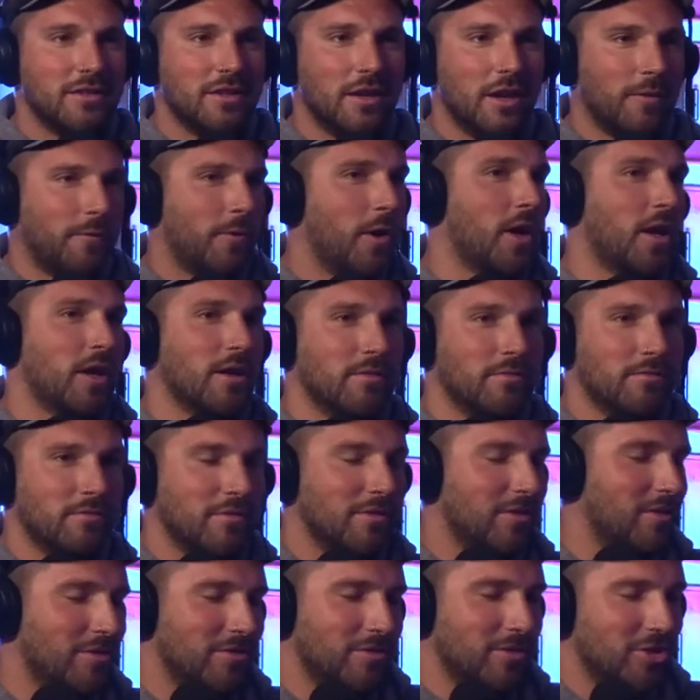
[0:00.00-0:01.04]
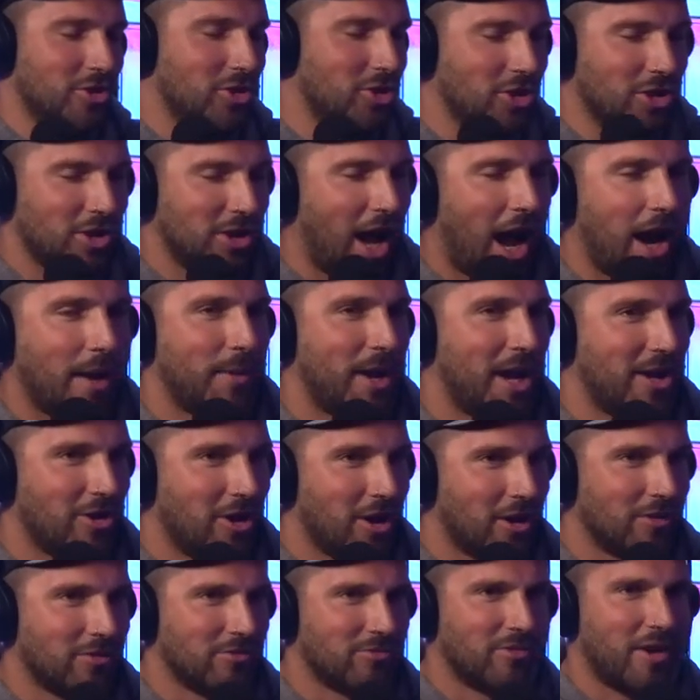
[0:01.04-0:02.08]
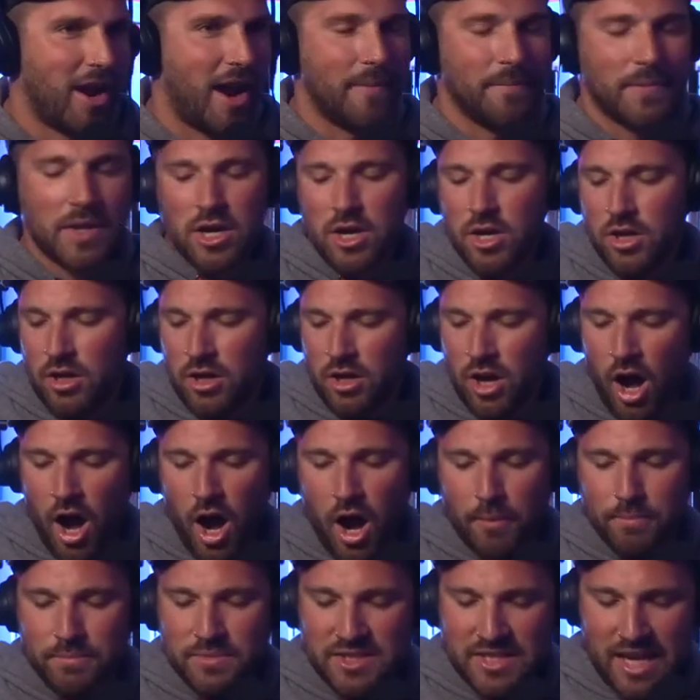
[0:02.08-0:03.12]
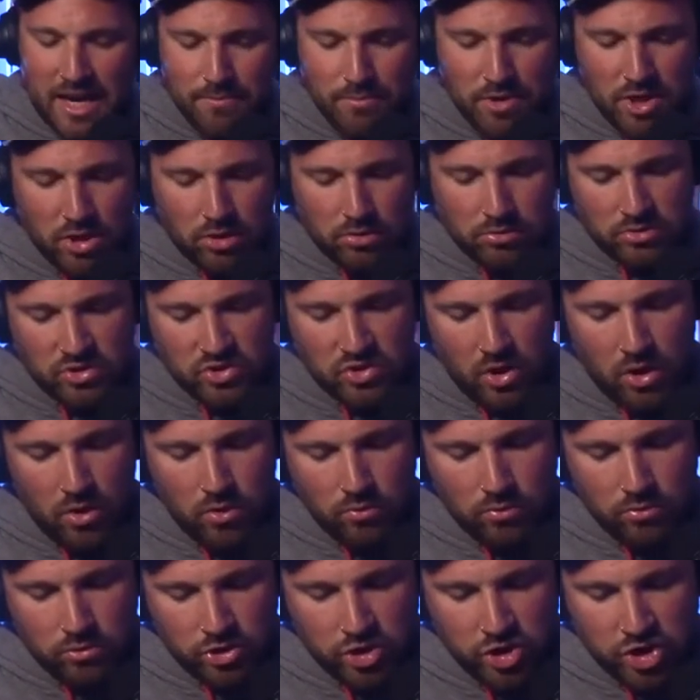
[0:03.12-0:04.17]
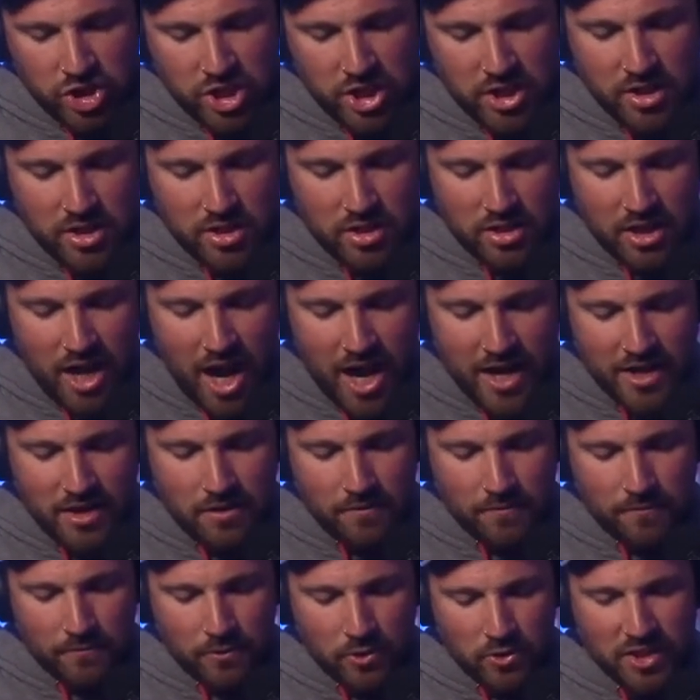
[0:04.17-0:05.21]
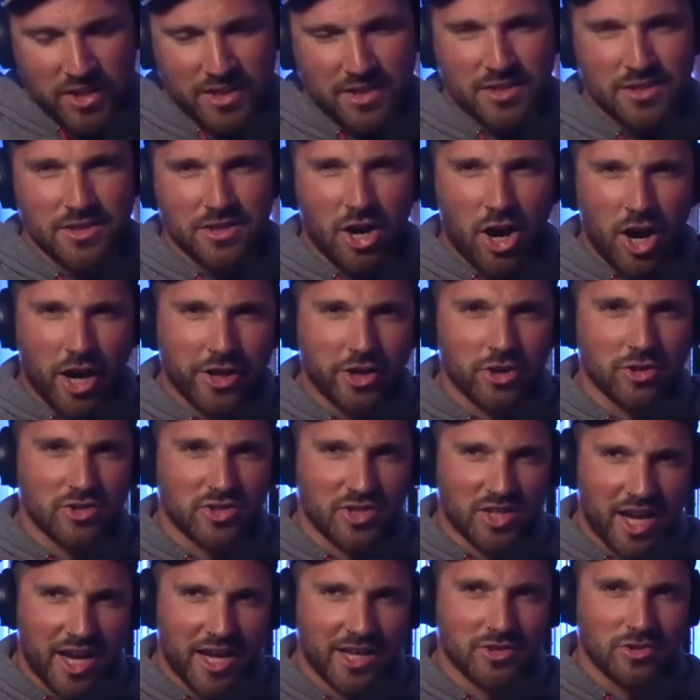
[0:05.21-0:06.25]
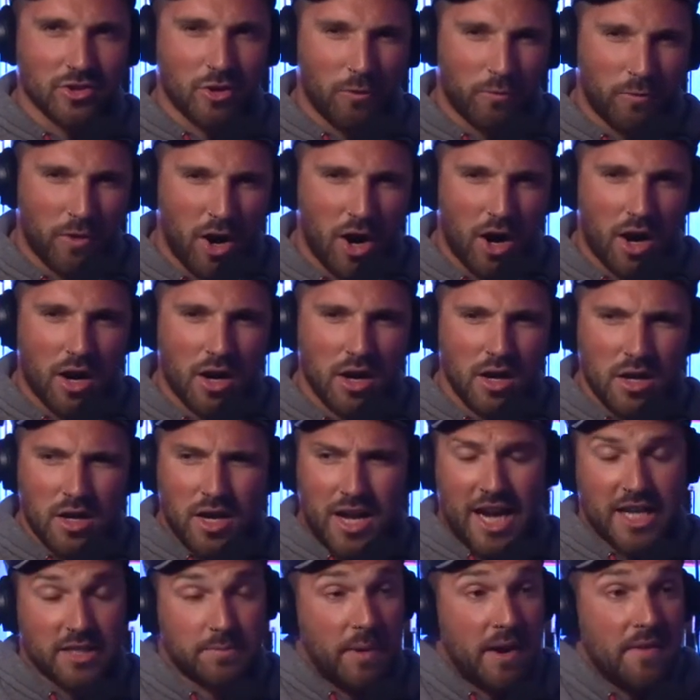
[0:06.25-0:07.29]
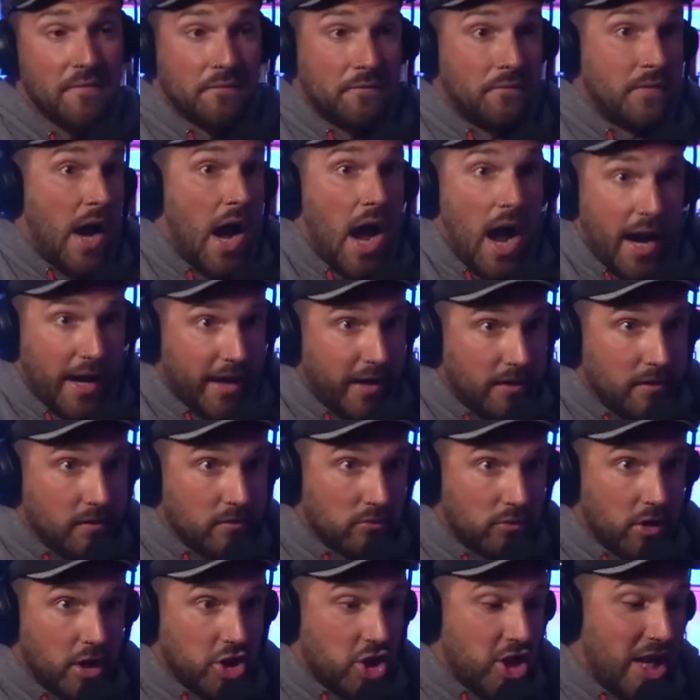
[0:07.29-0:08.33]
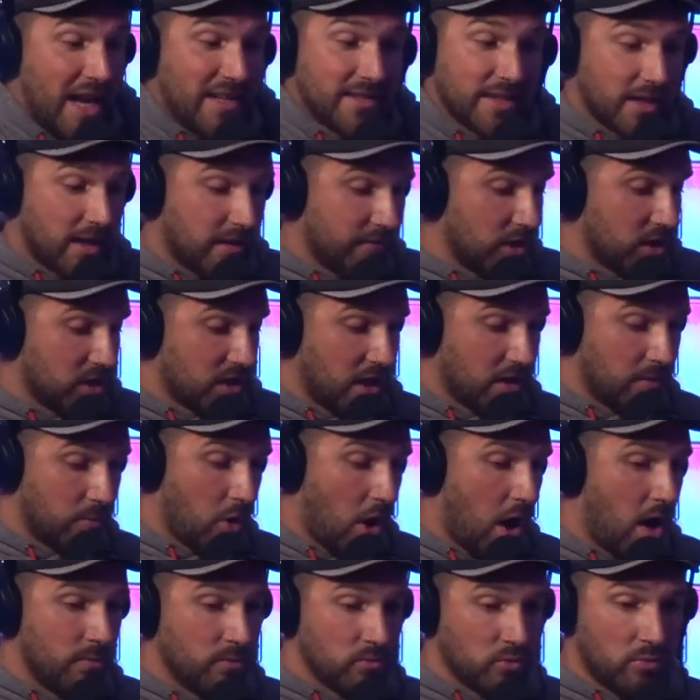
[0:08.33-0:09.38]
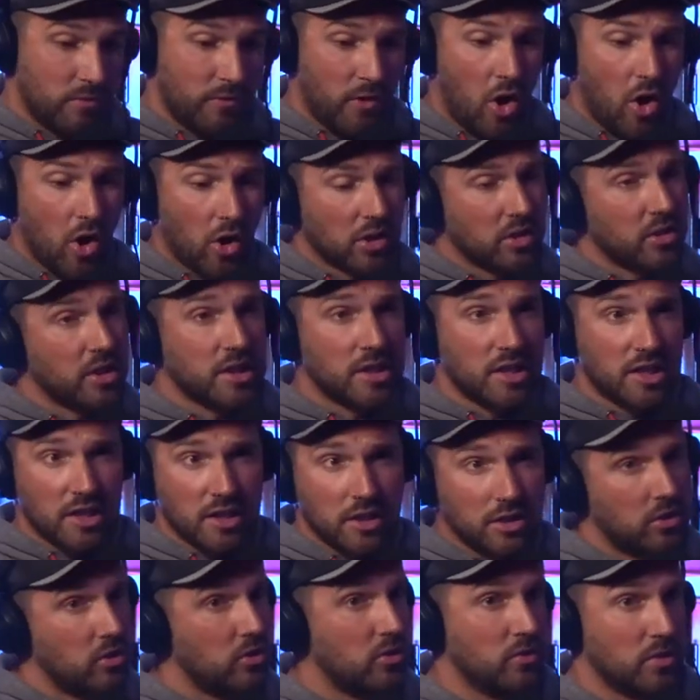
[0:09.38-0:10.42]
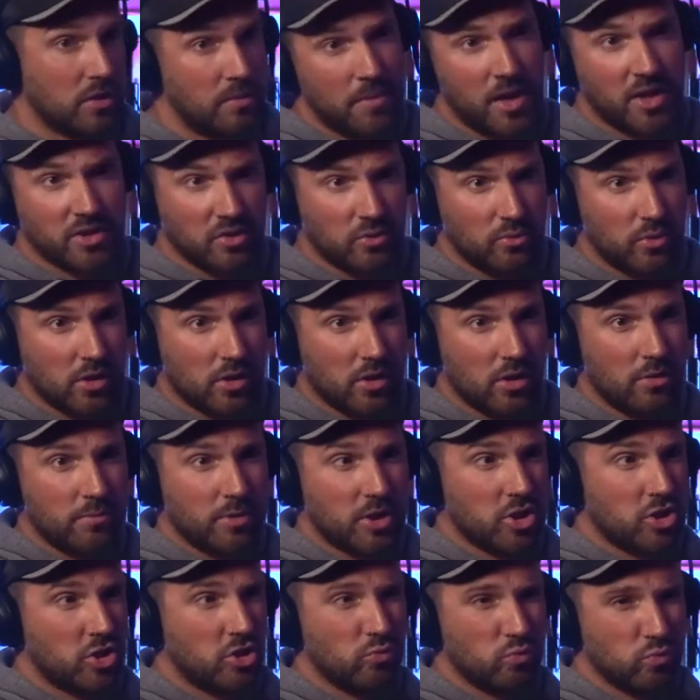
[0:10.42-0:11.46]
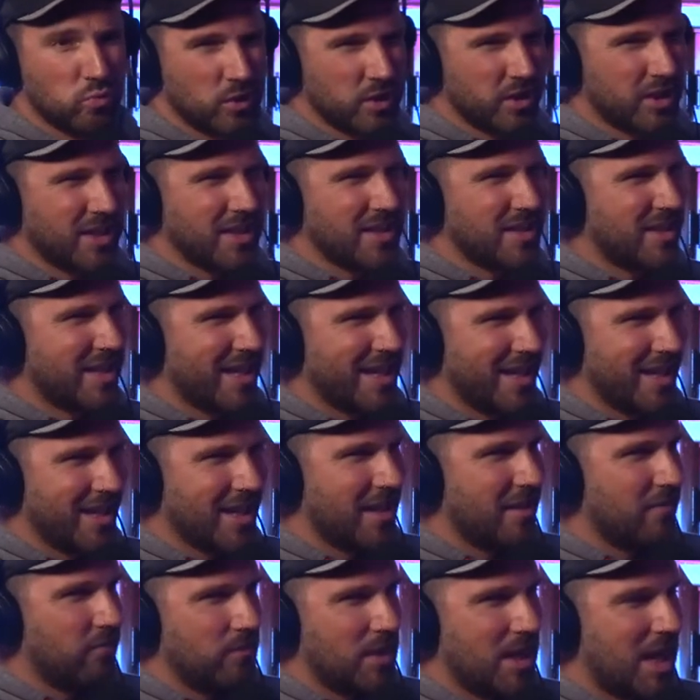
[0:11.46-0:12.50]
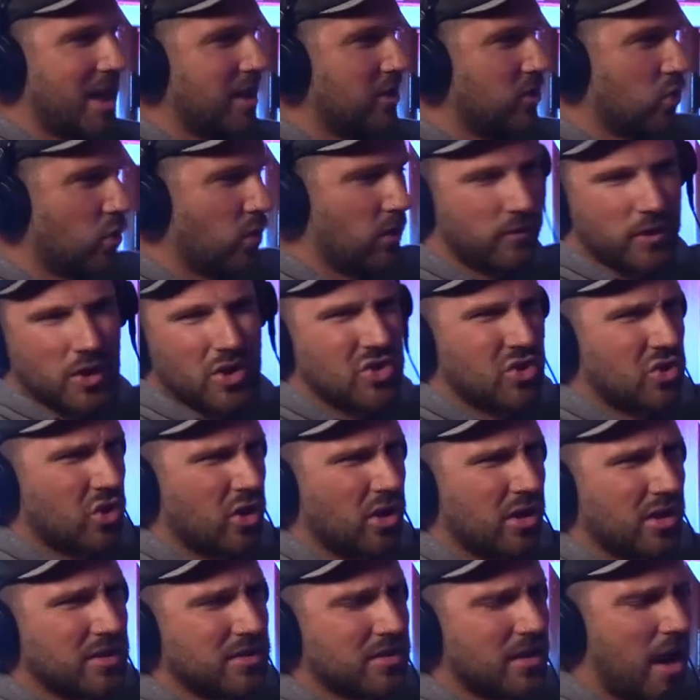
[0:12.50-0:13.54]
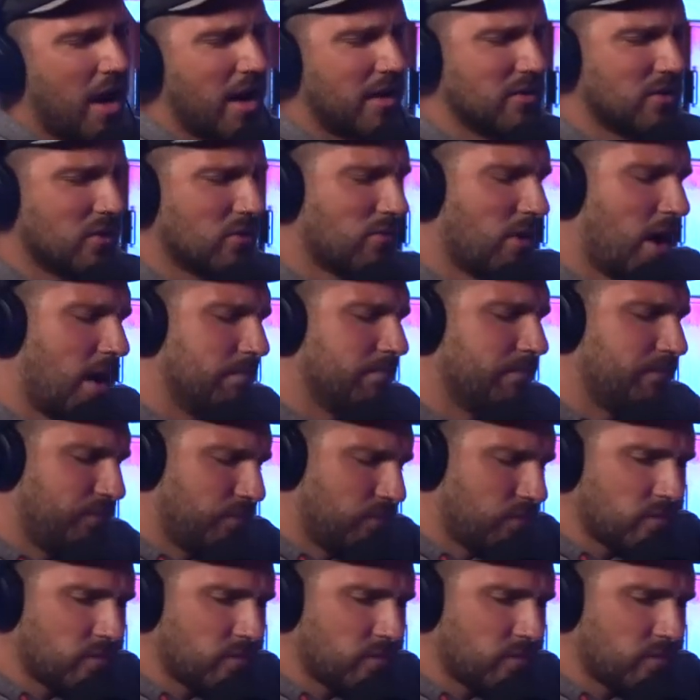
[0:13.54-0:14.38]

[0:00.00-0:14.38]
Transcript: a fucking, not a bad dog. Right? Yeah. Um, same deal. So she kind of for this entire stay so far has been fine, right? She hasn't given us any problems. We've hardly needed to use a muzzle with her because she really didn't give me any sort of concerning signs, right?